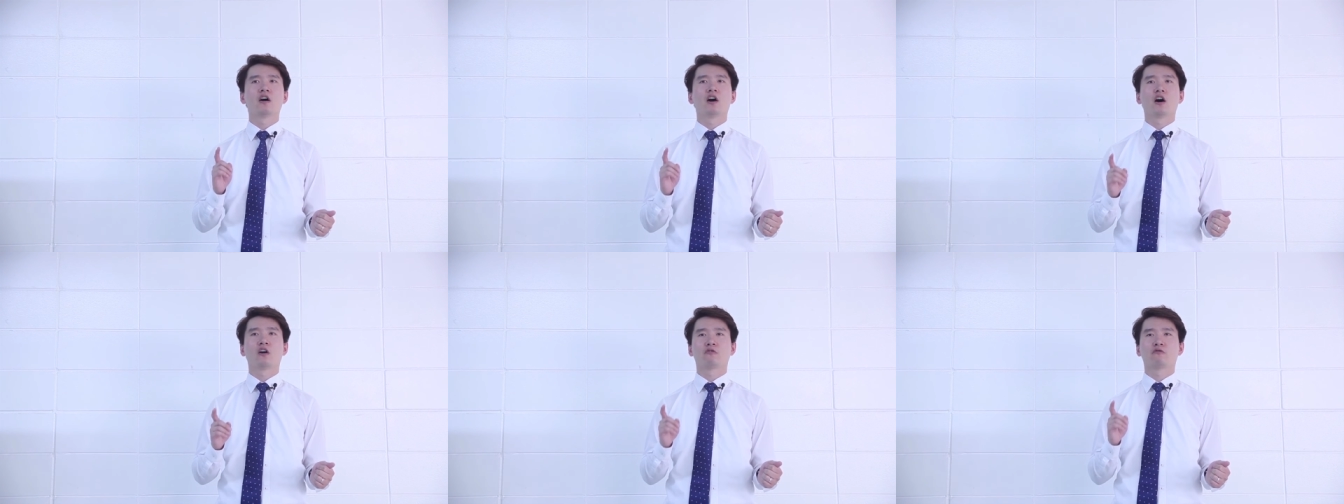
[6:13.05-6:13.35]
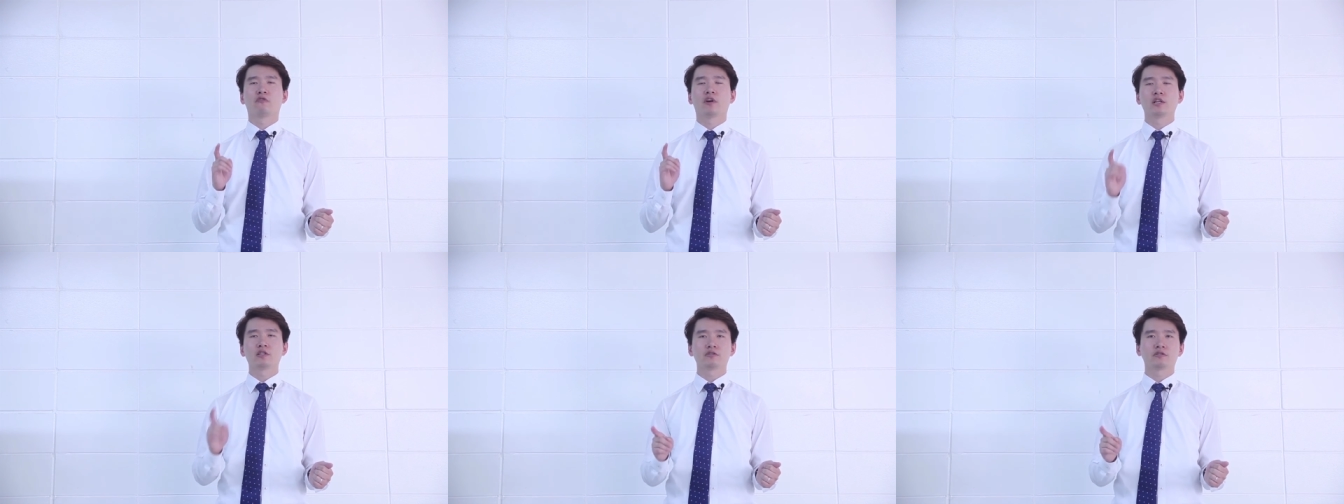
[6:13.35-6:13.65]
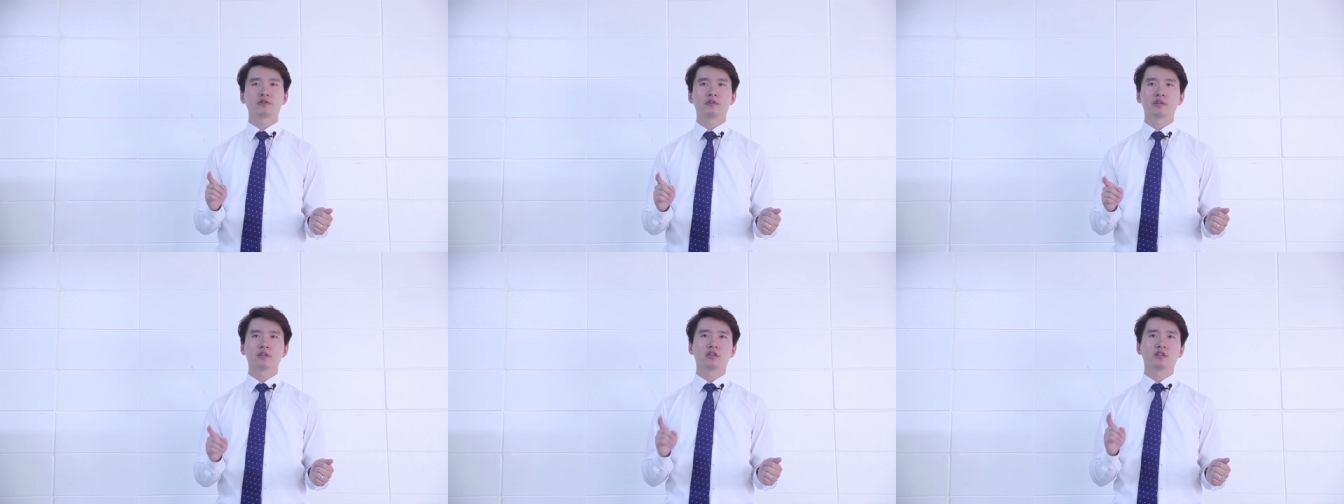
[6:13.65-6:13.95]
of
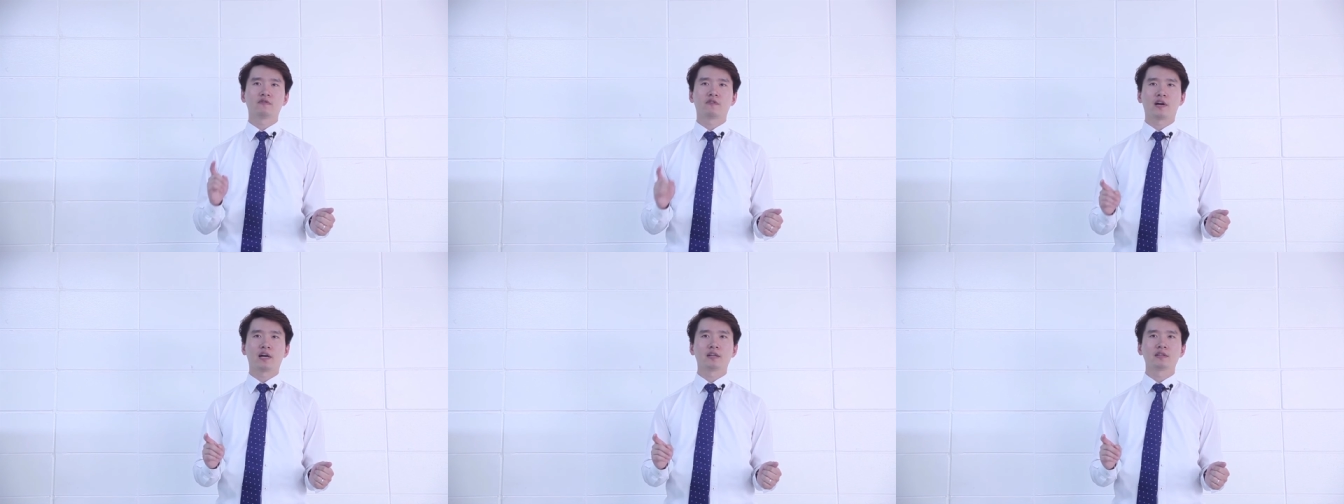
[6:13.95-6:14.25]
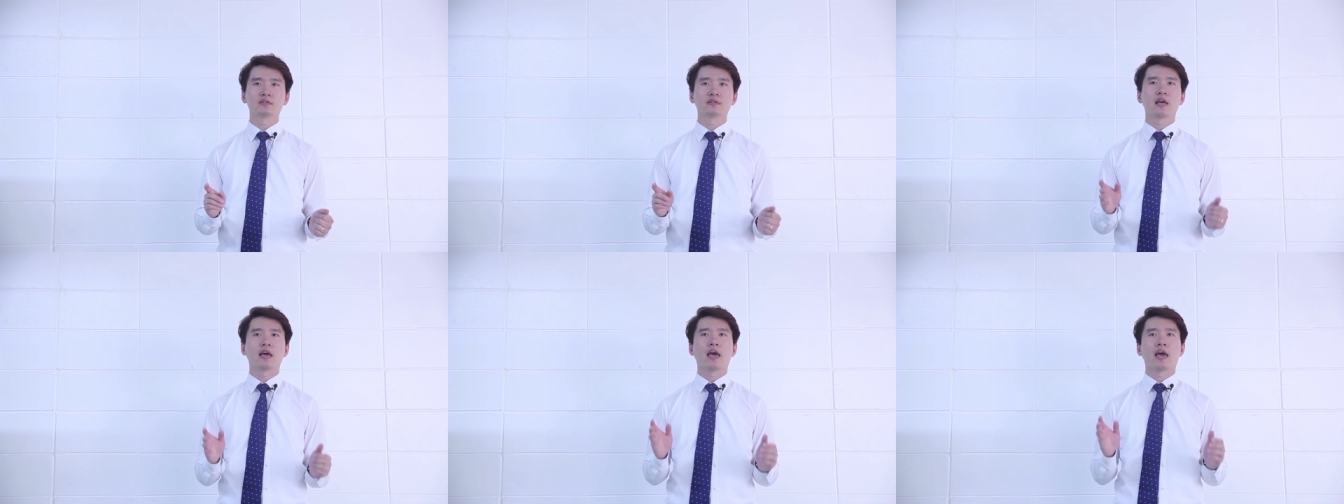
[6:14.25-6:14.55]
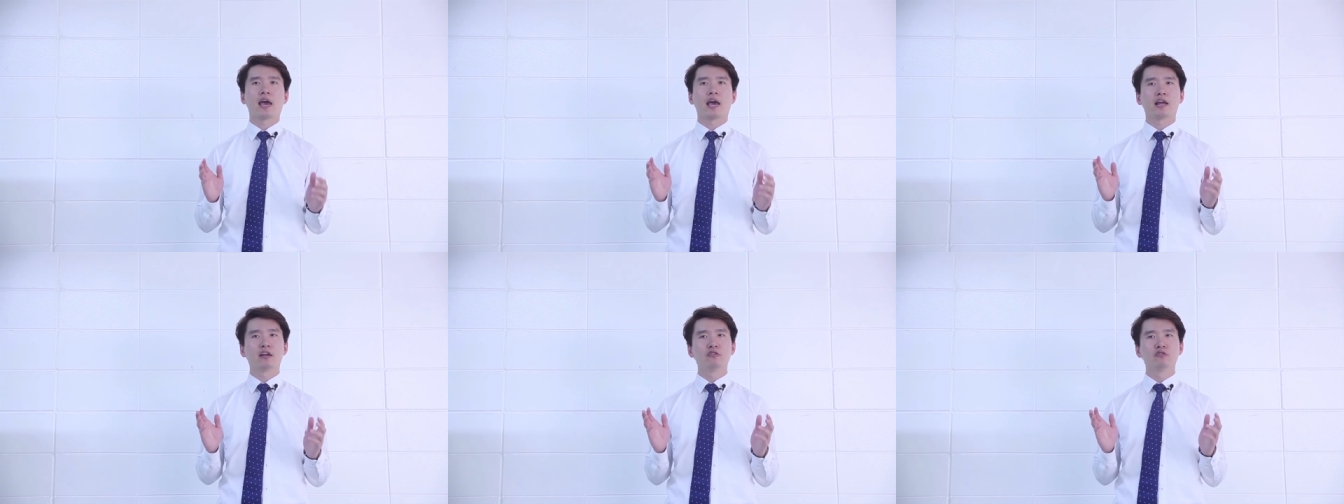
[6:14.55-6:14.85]
registering device
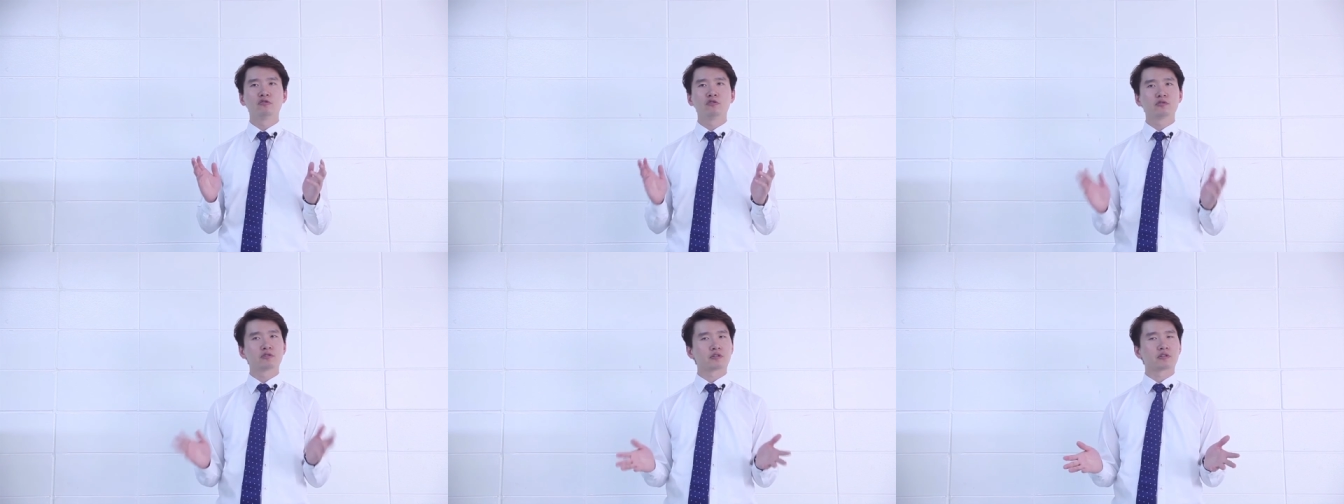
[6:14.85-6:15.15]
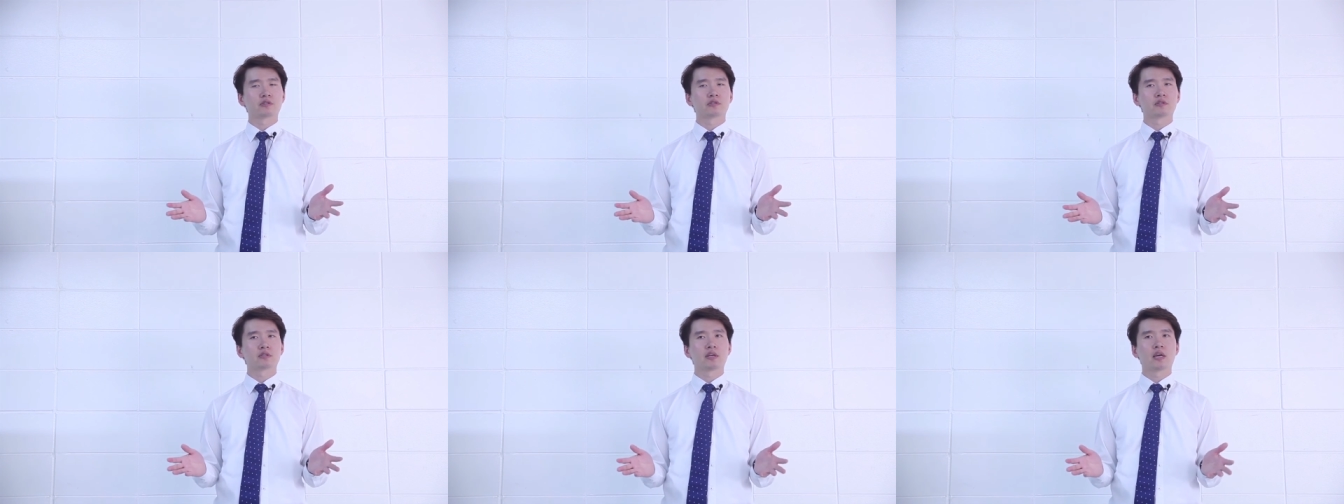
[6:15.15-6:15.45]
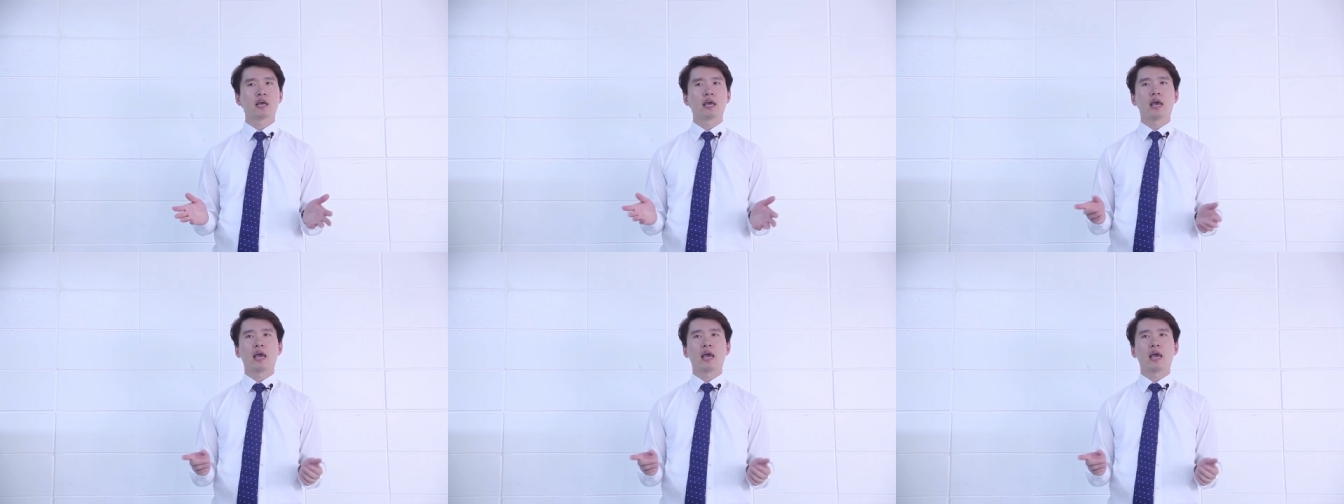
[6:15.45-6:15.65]
and users,